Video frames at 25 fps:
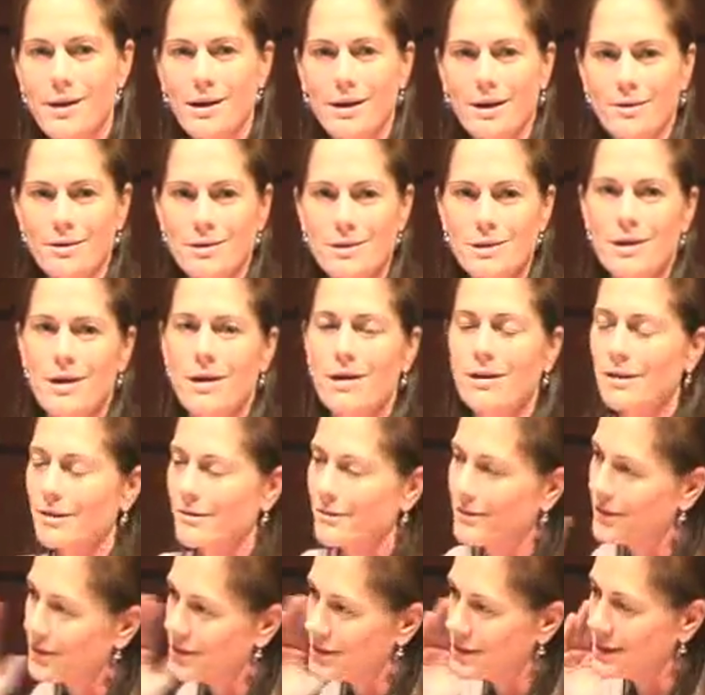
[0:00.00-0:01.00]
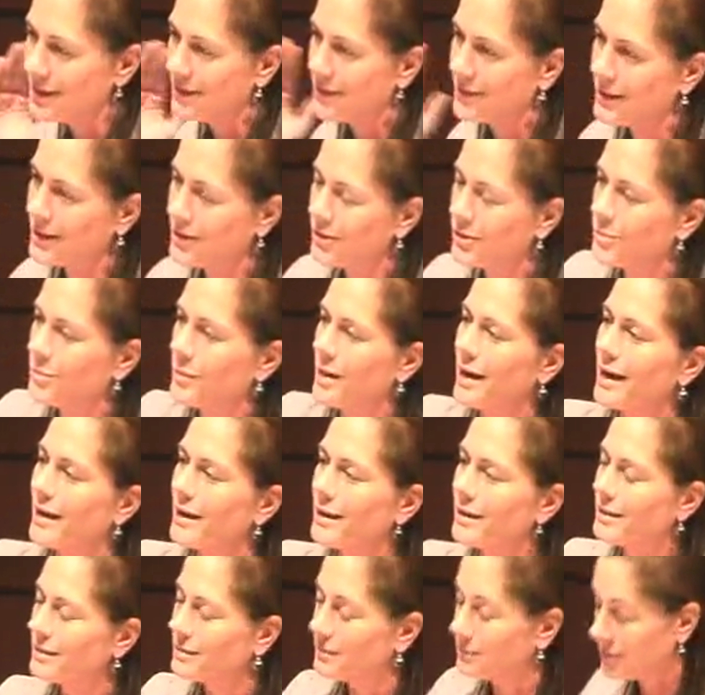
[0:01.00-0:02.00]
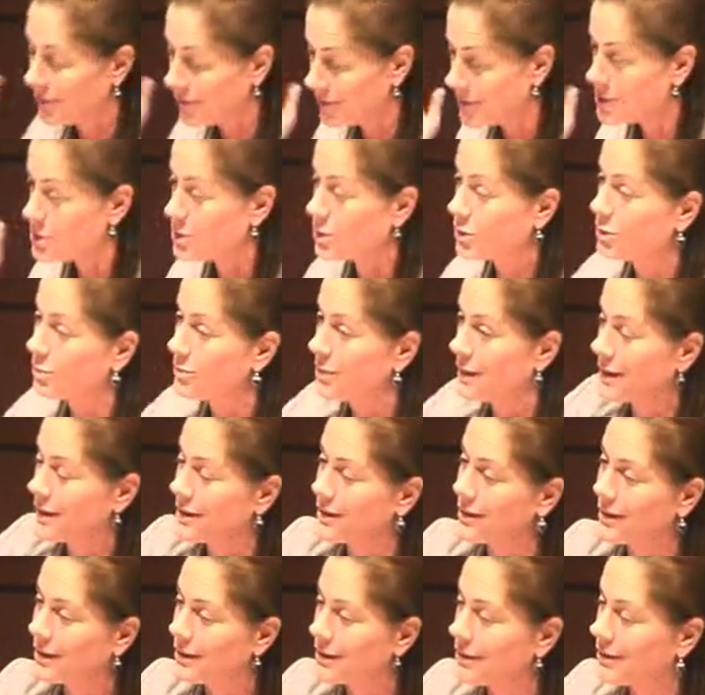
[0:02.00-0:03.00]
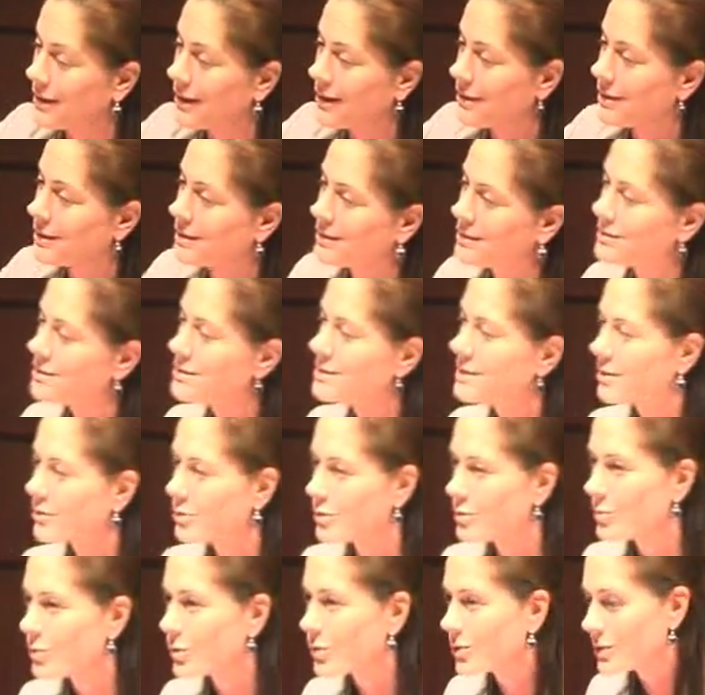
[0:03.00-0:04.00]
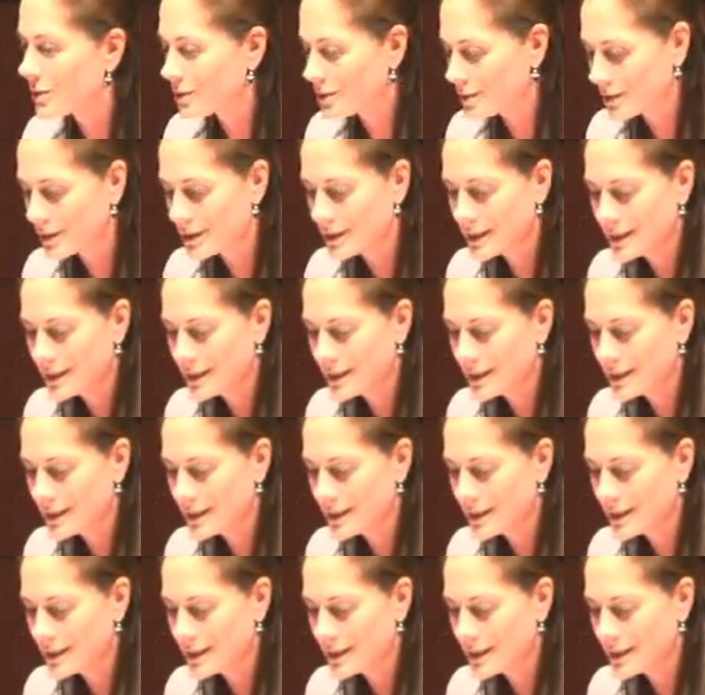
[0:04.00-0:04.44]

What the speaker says: Congress calling for a 700-mile physical barrier on the southern border.